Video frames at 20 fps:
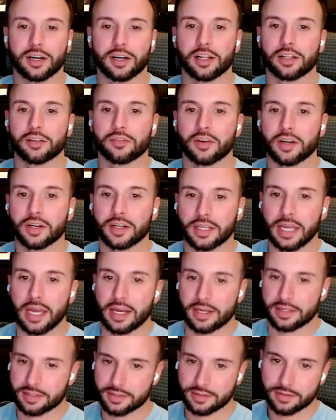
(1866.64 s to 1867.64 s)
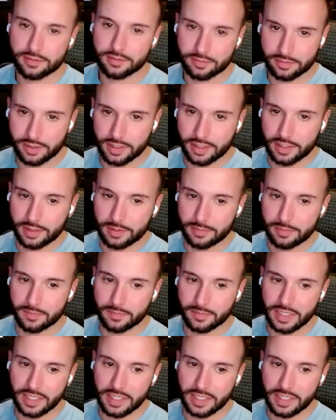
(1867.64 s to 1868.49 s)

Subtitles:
all of our guests on